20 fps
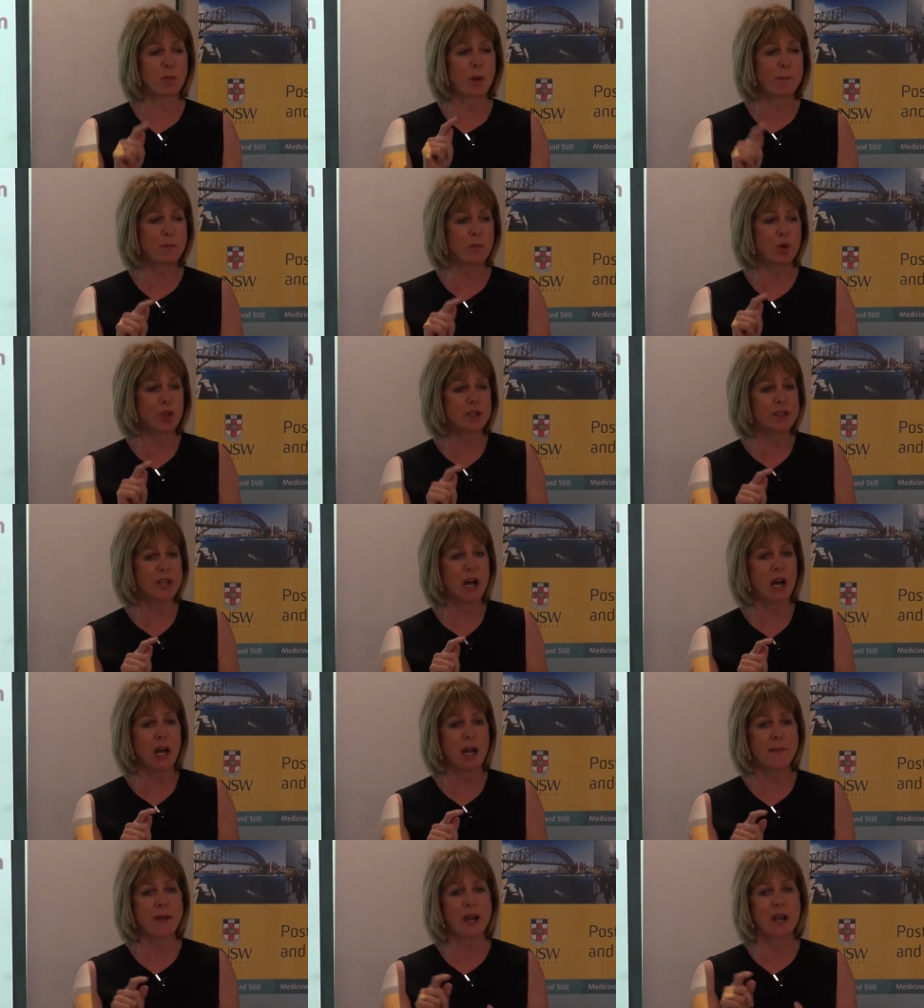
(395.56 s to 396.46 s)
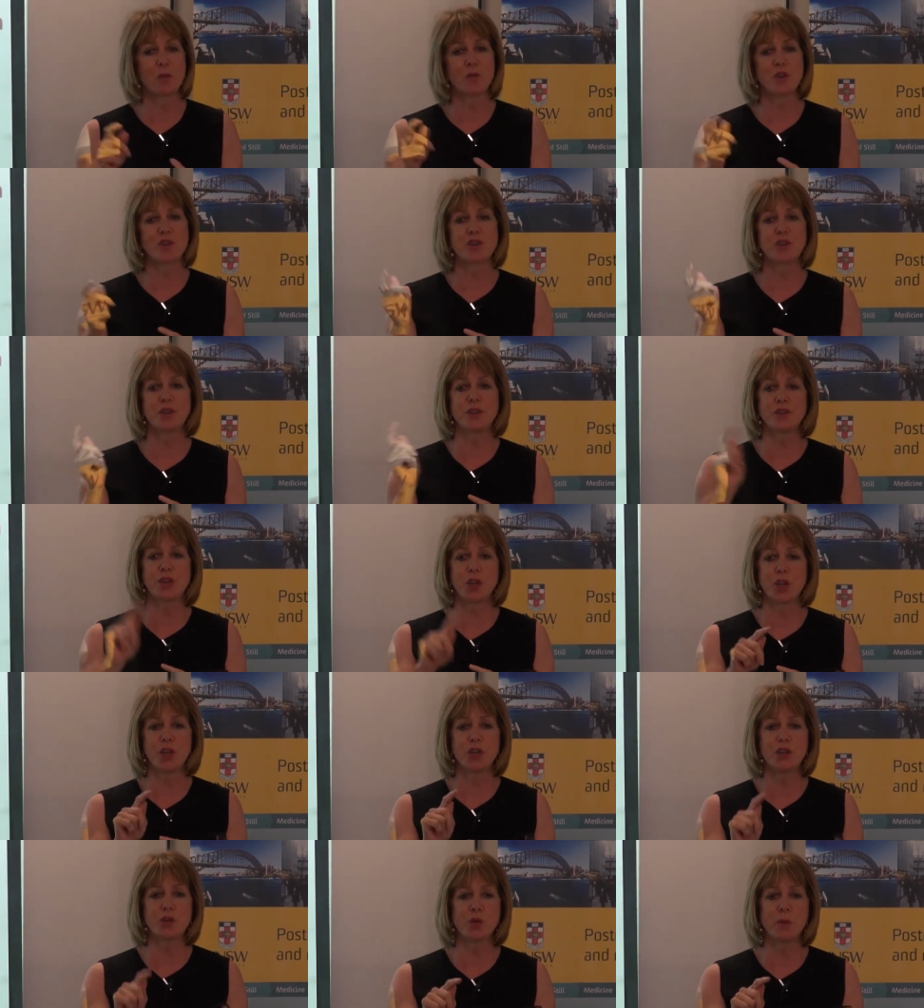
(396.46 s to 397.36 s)
one more time and I want you to
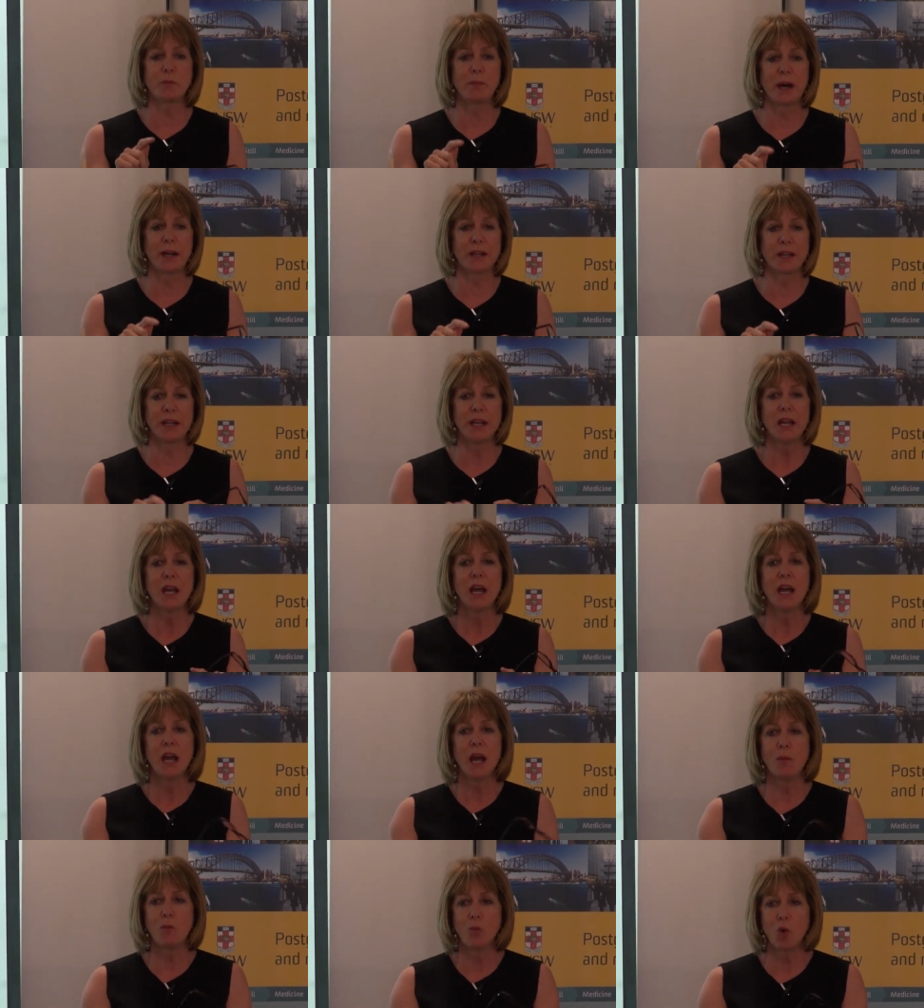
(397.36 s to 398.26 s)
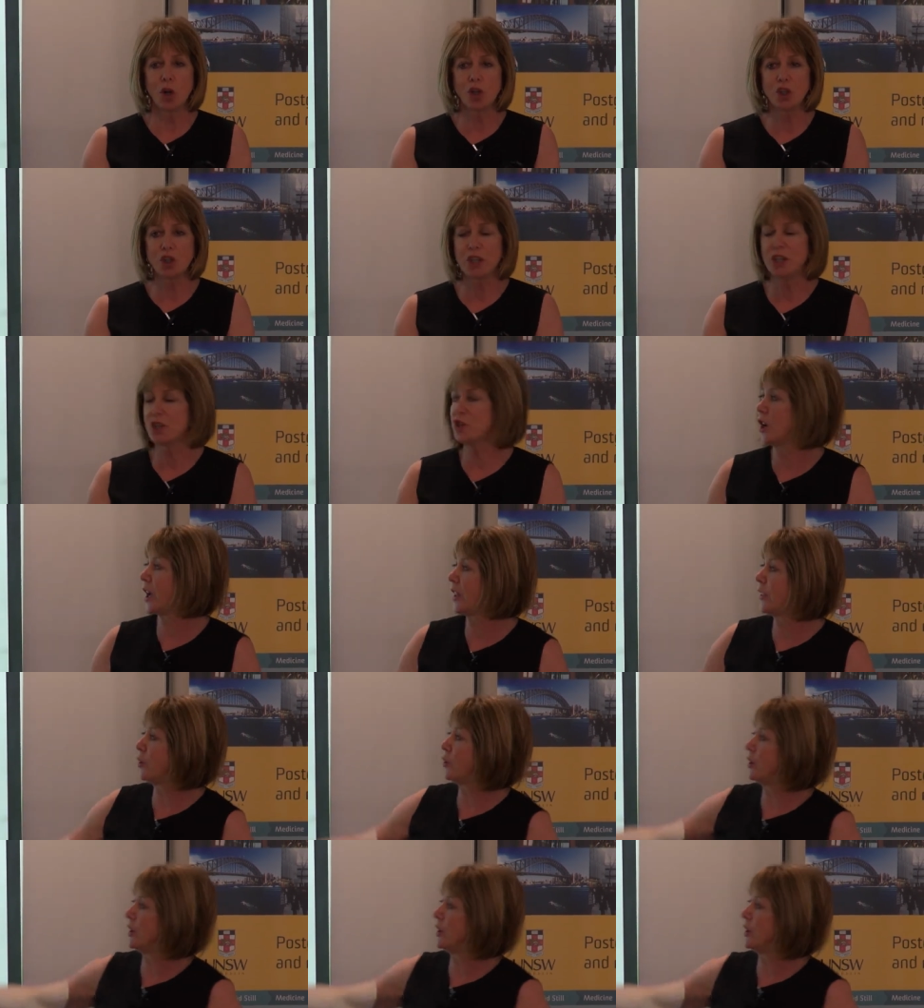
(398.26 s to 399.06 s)
turn to a buddy and watch each other